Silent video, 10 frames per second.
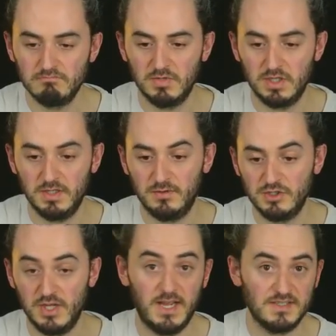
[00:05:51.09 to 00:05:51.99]
When I
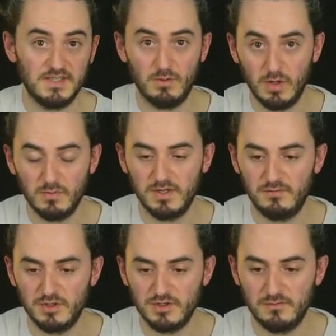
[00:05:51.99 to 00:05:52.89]
differentiate x, I get 1. When I
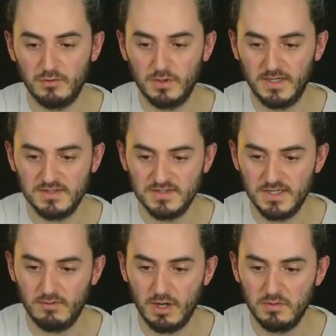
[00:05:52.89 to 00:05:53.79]
differentiate 4, I get
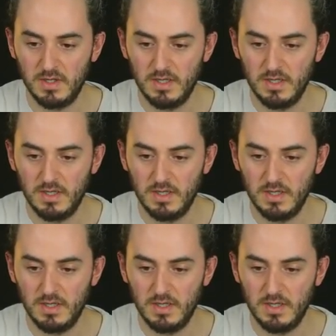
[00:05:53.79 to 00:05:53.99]
0.